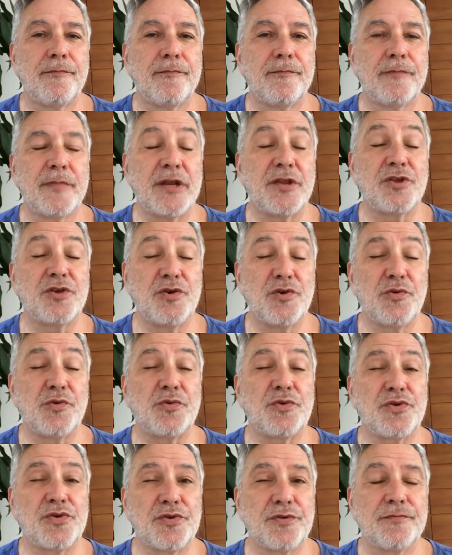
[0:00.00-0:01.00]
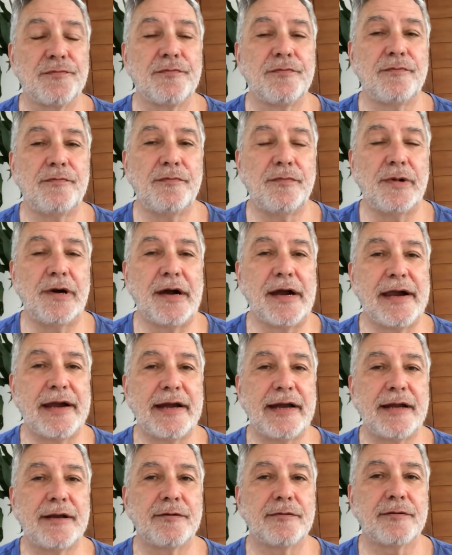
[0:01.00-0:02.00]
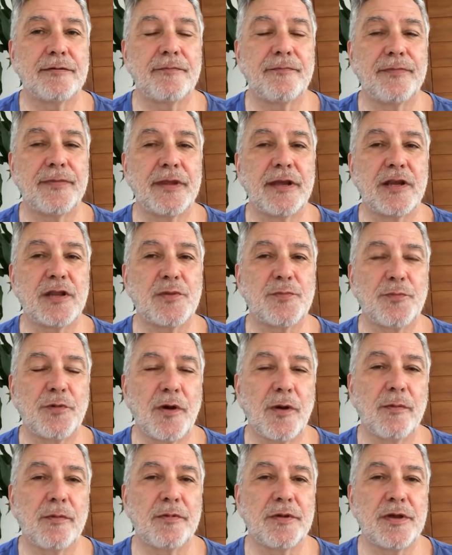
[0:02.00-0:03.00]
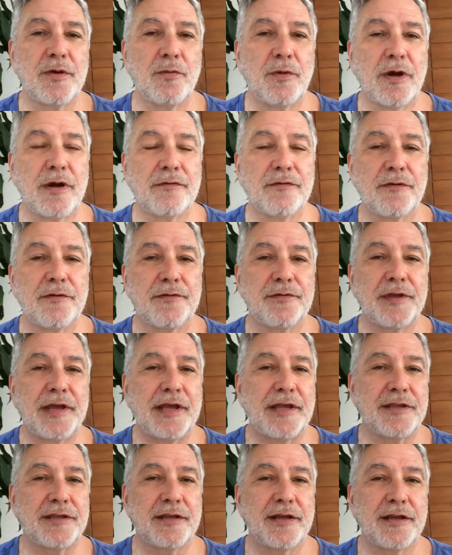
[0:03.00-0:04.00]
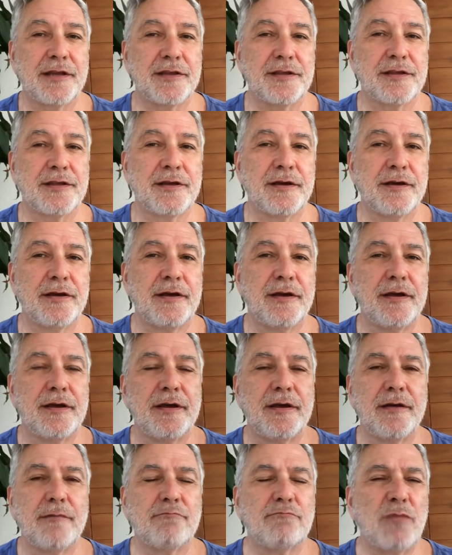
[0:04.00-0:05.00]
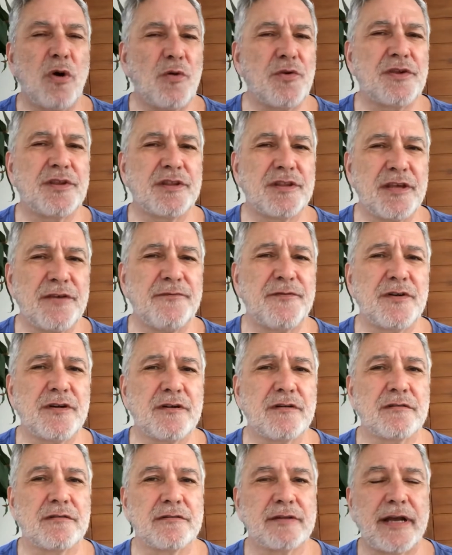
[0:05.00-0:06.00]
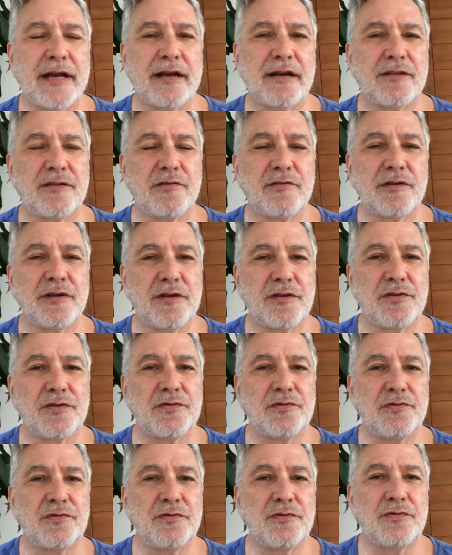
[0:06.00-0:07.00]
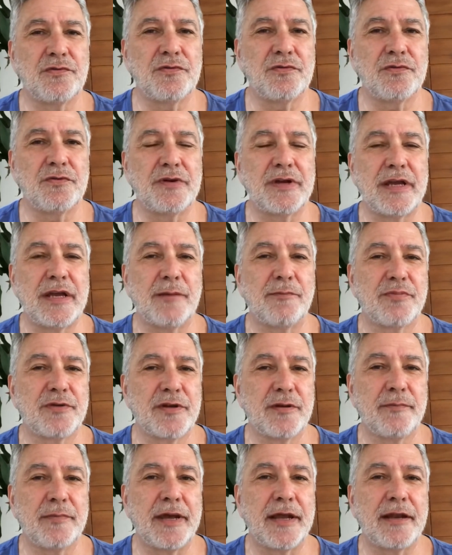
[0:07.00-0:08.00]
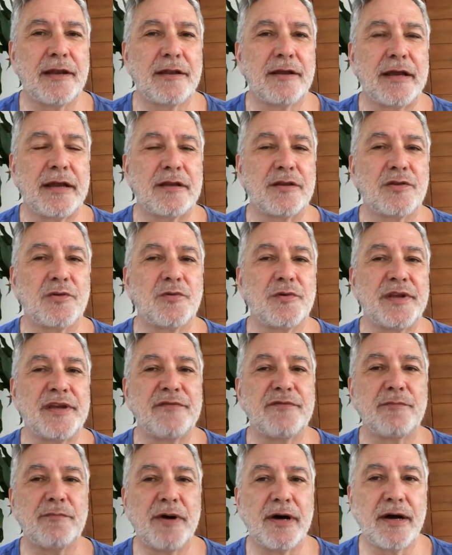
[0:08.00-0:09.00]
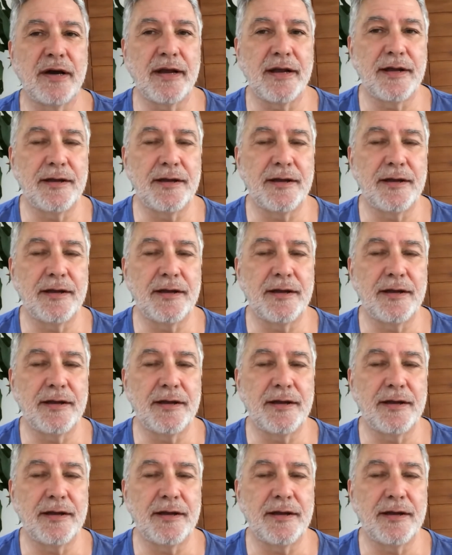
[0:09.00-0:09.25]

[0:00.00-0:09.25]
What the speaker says: It's huge, and it's probably one of the things that is most difficult actually to implement and to live by.